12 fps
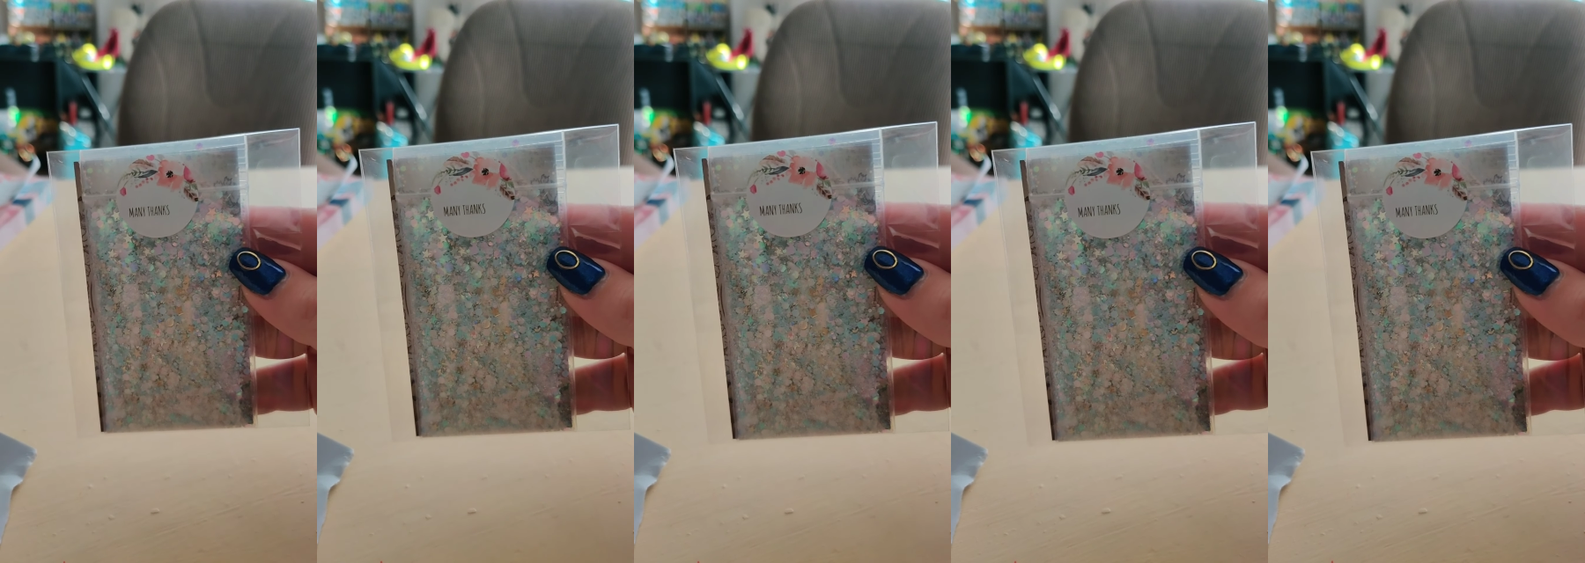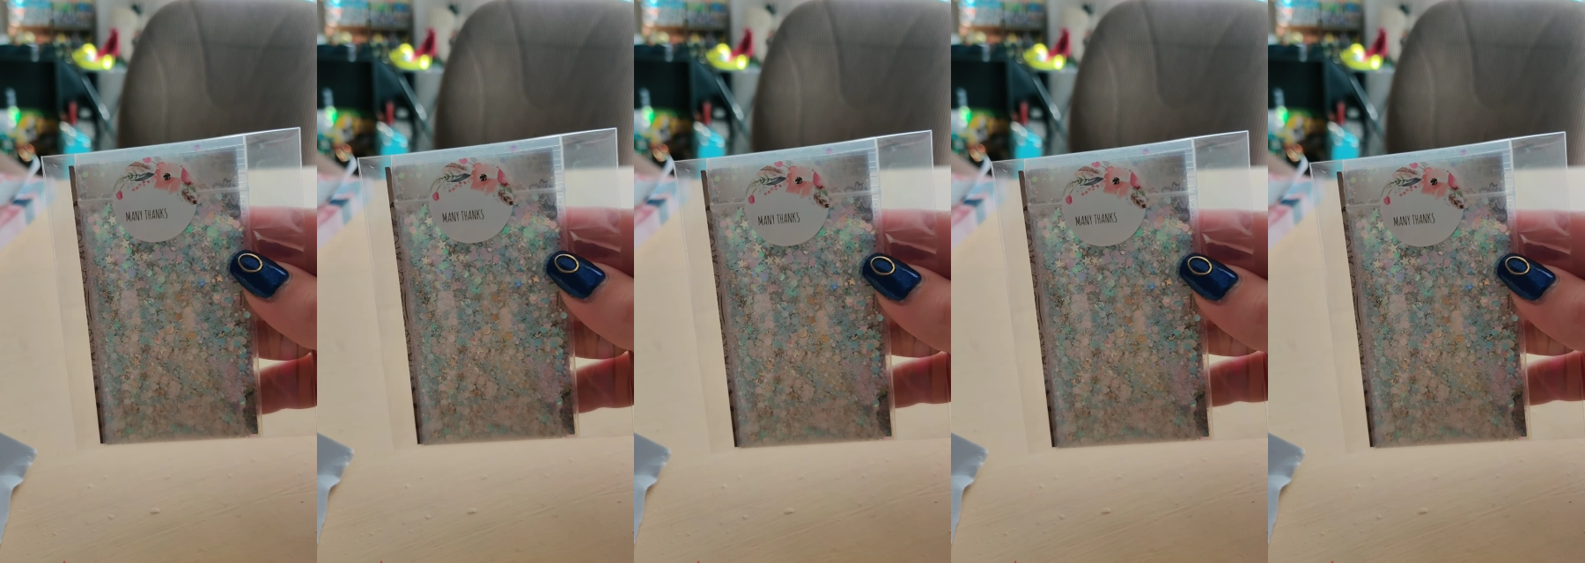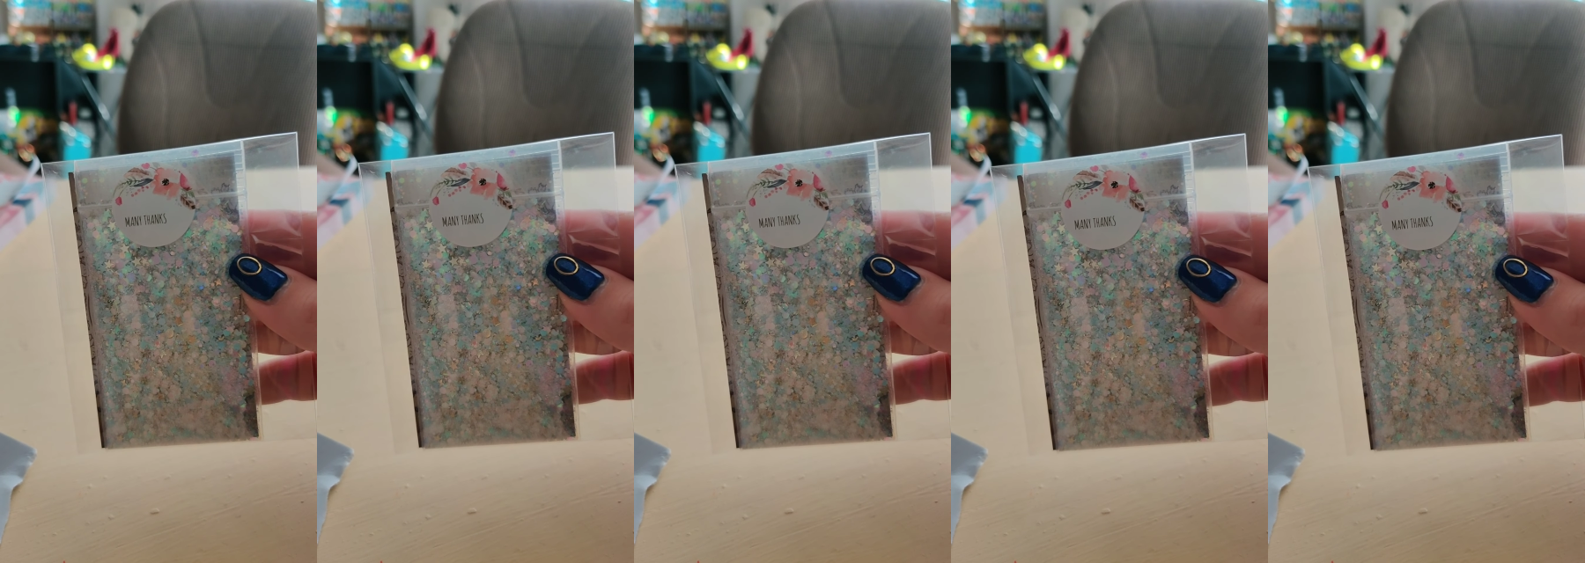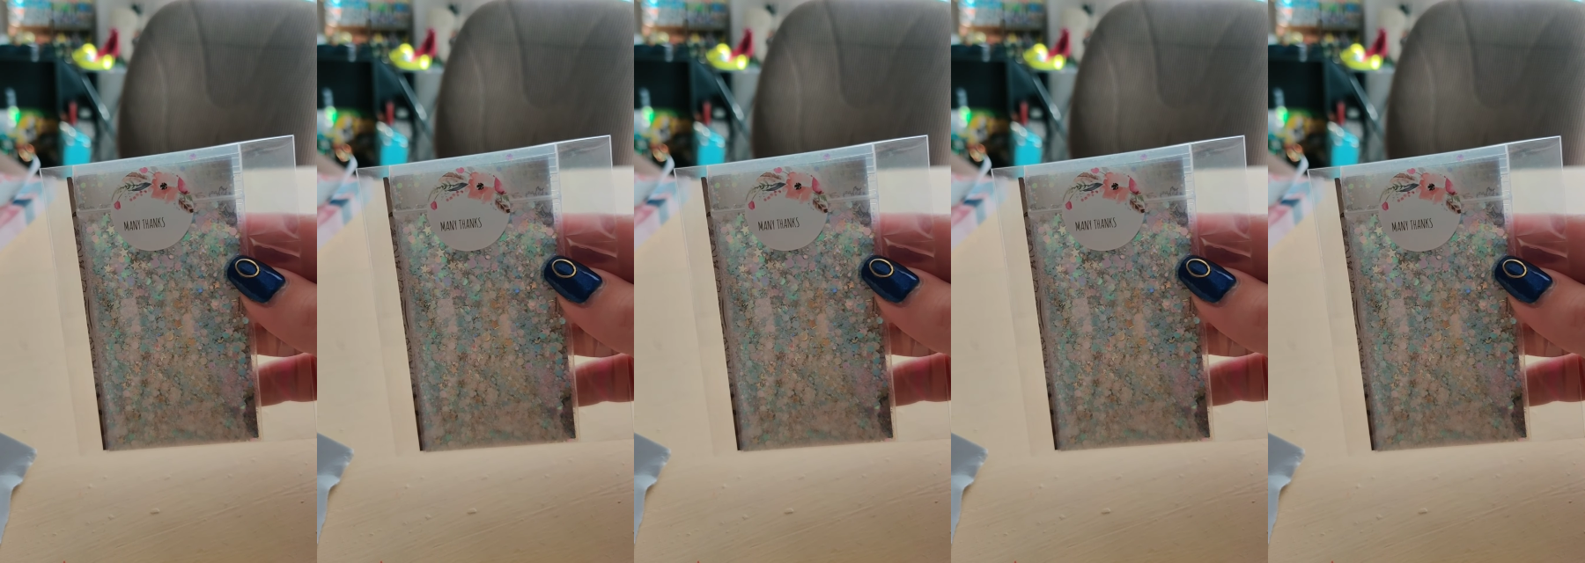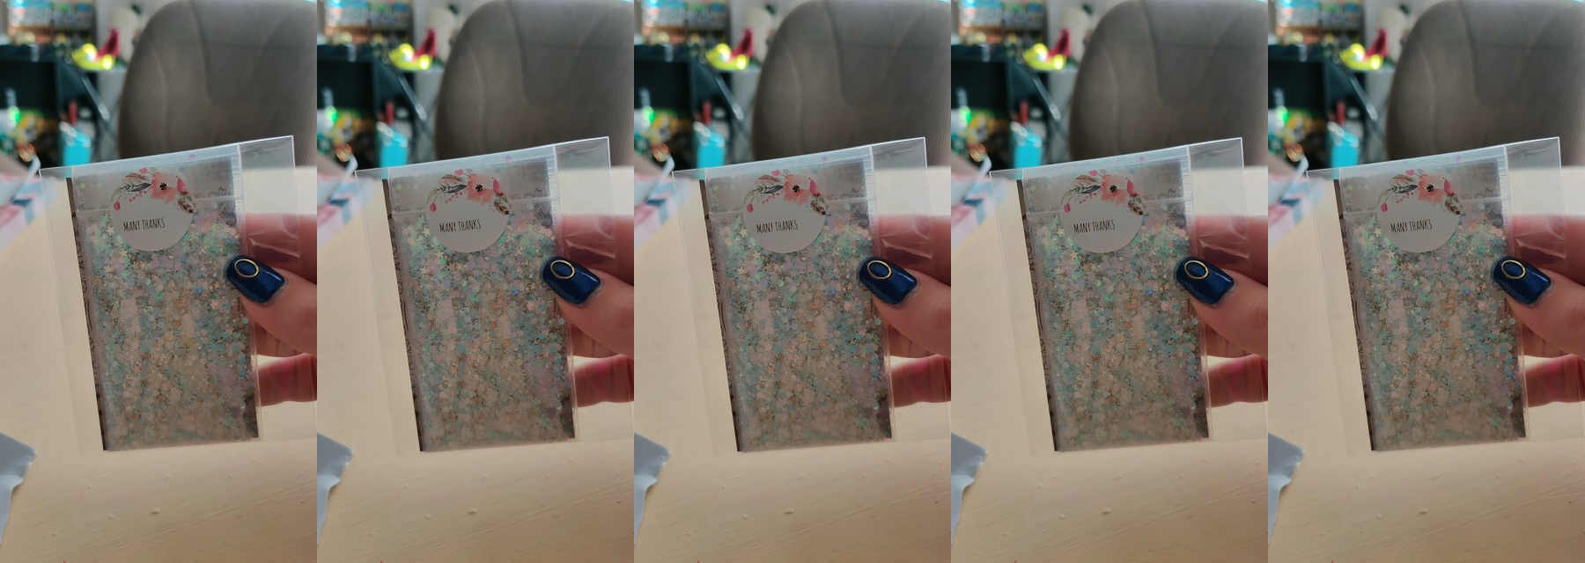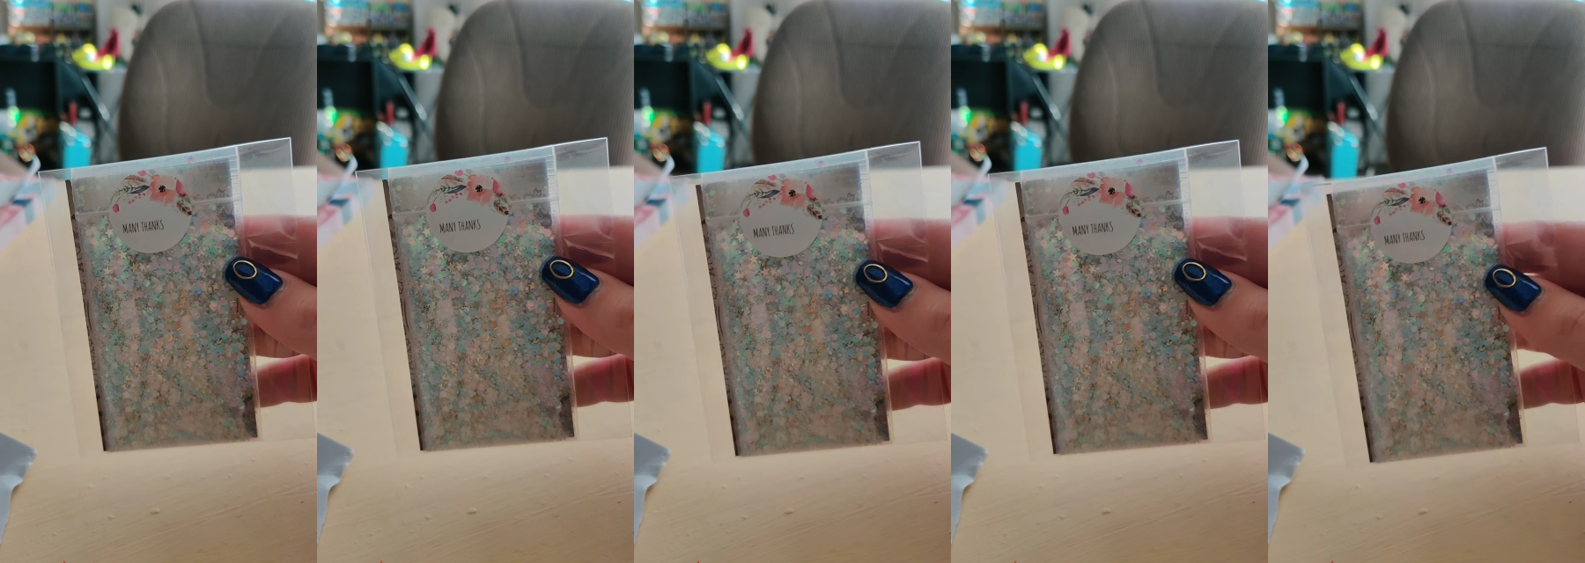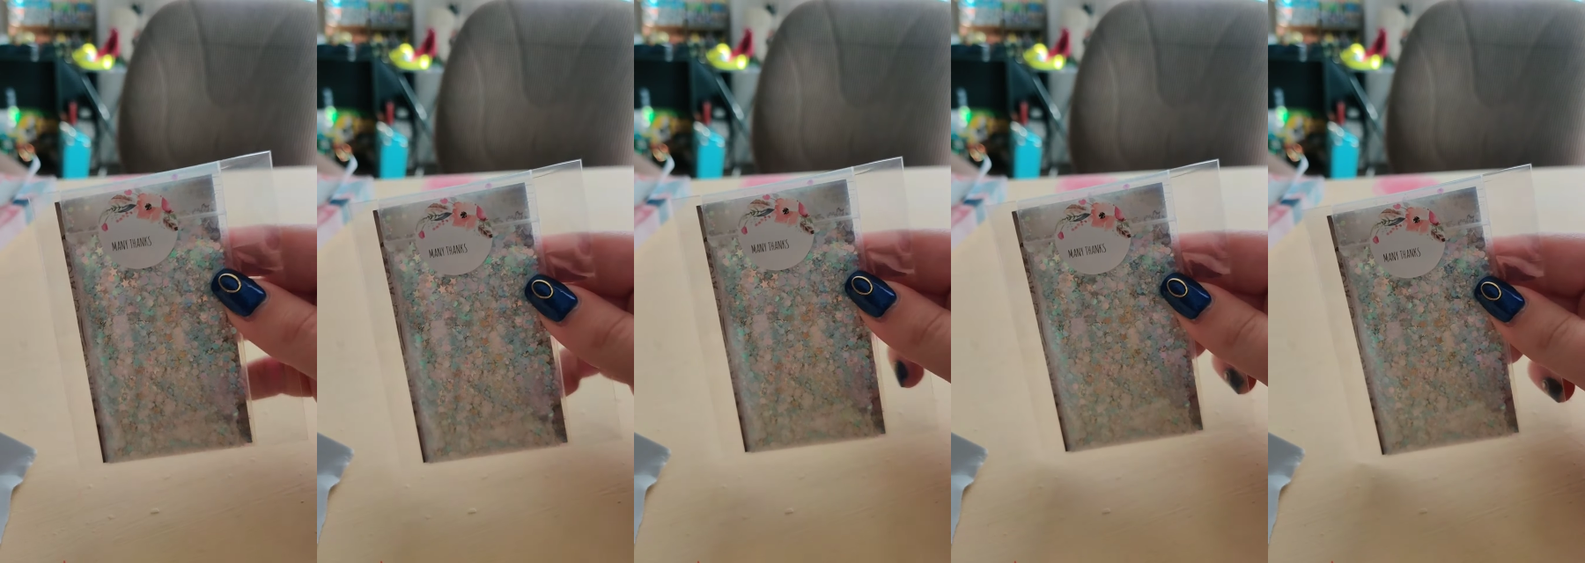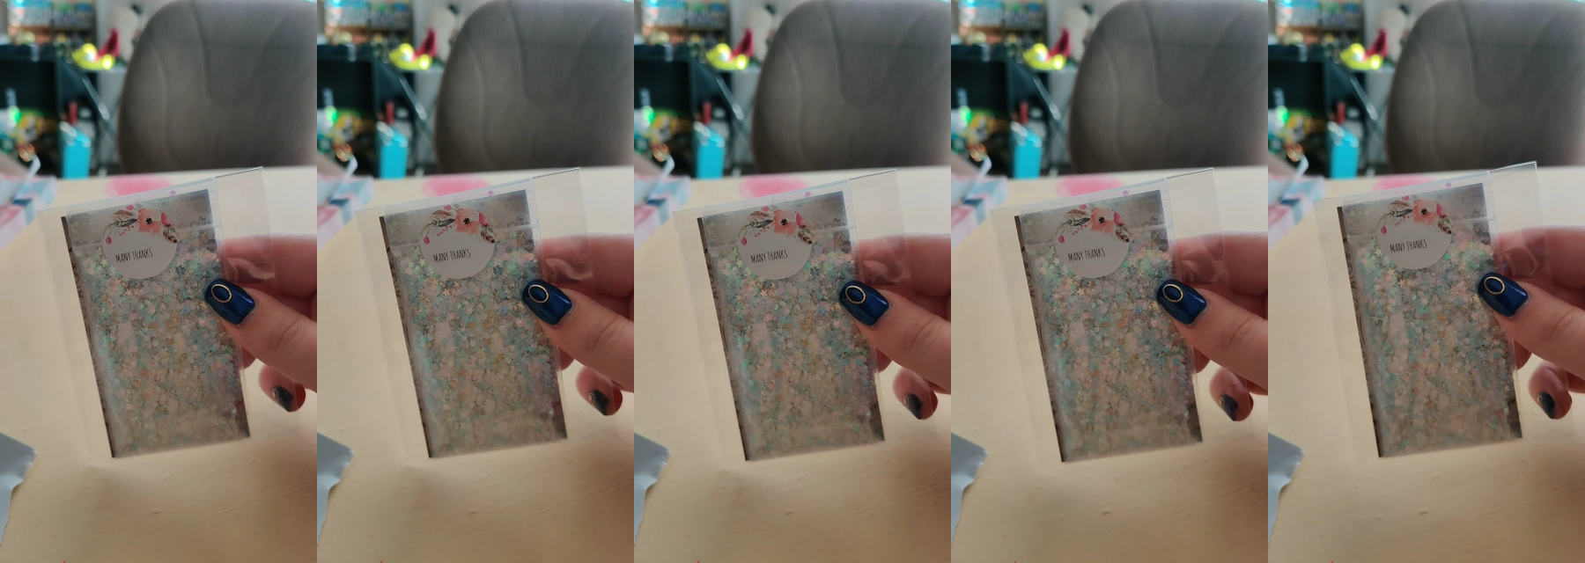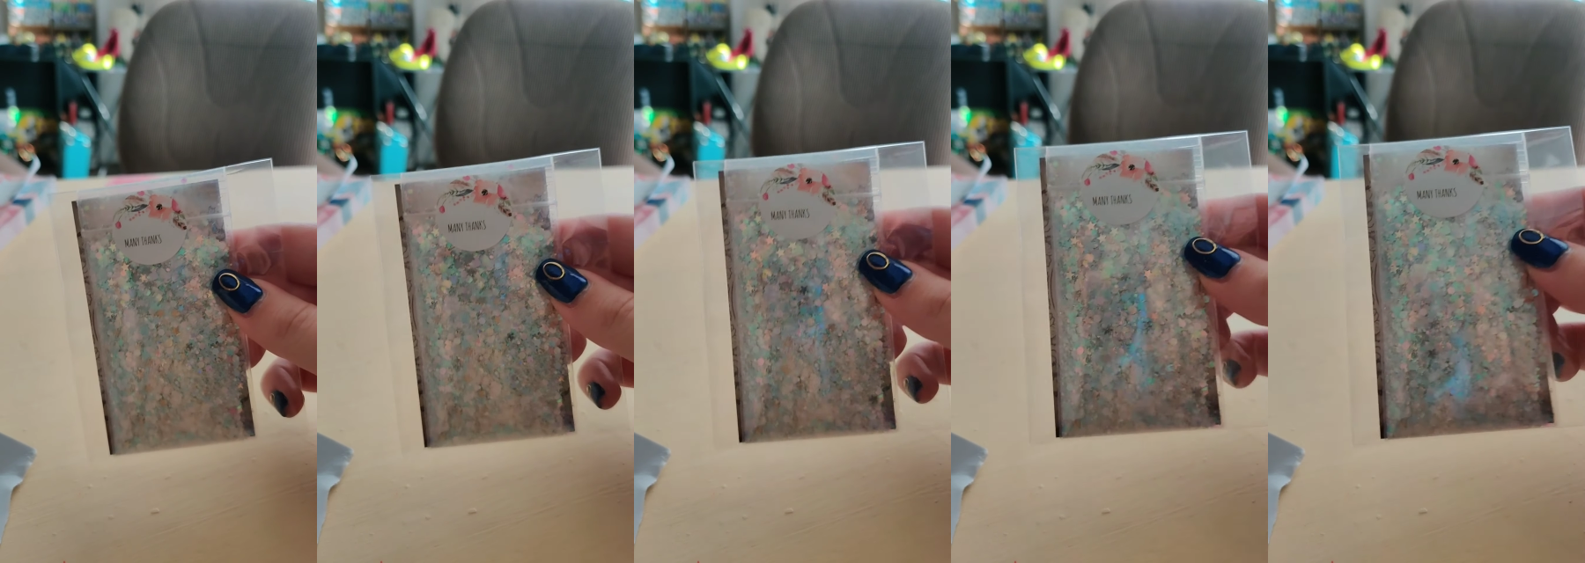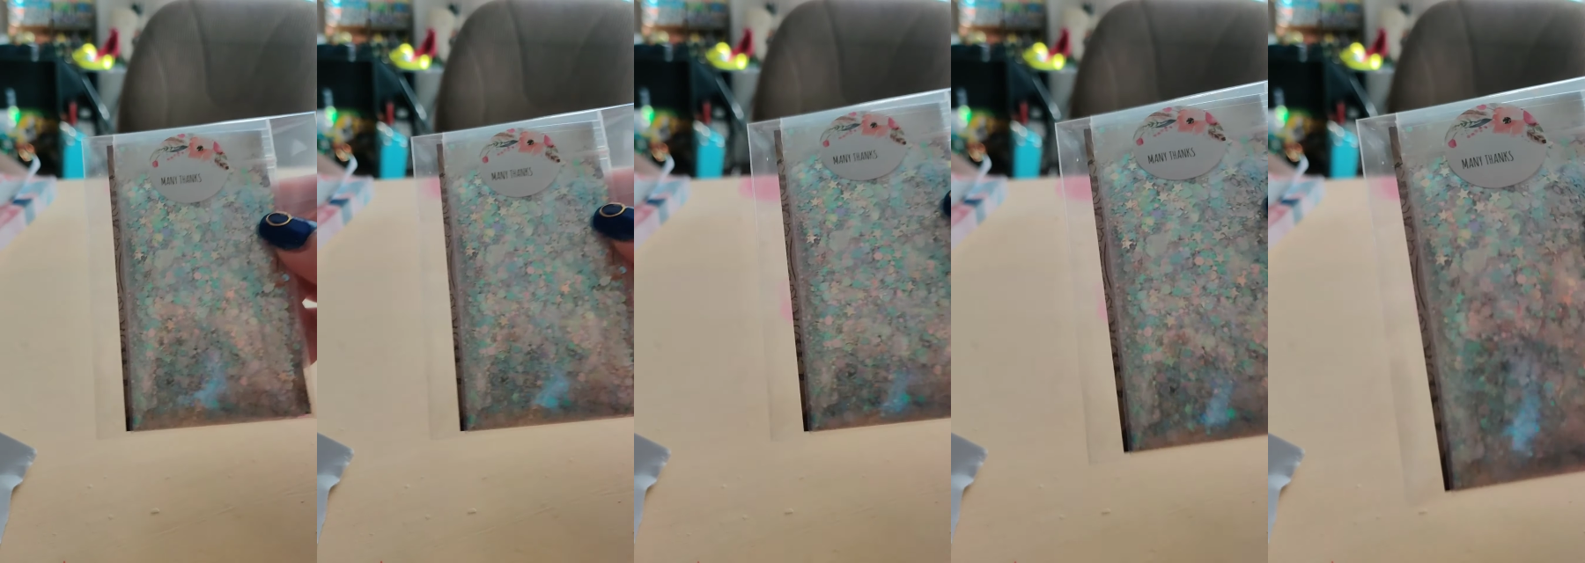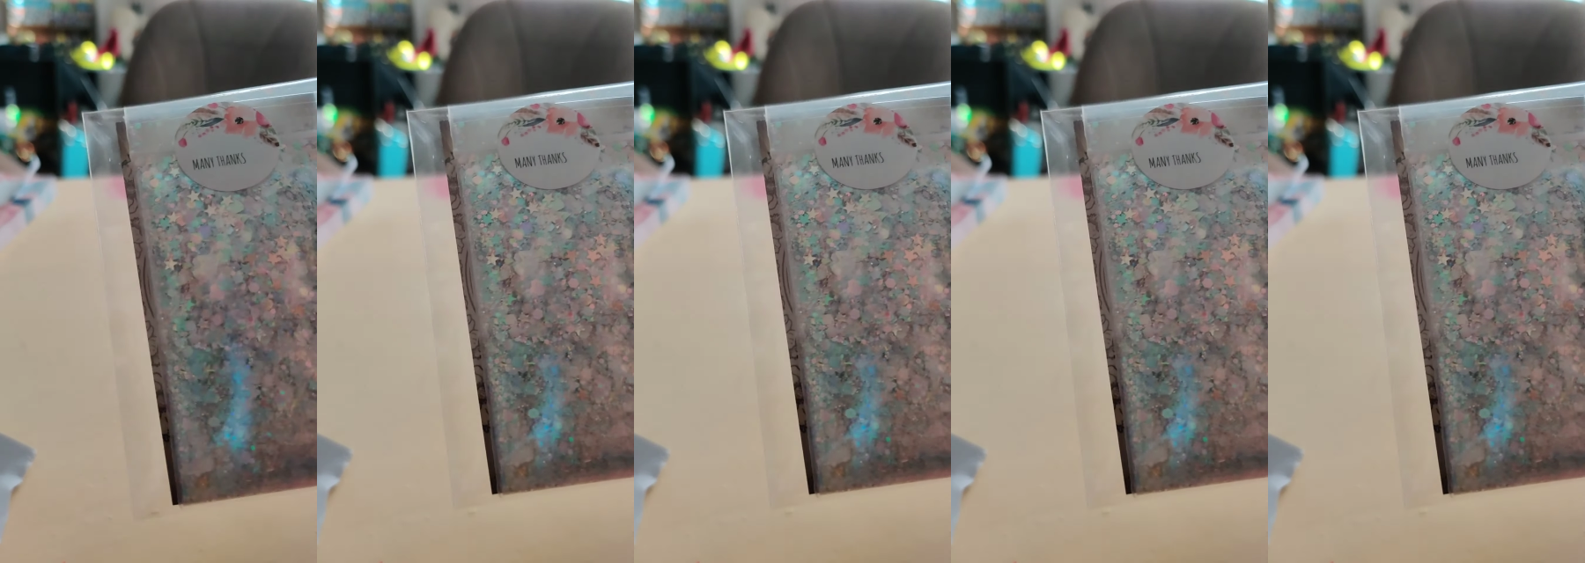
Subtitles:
Nobody's mouth can be seen.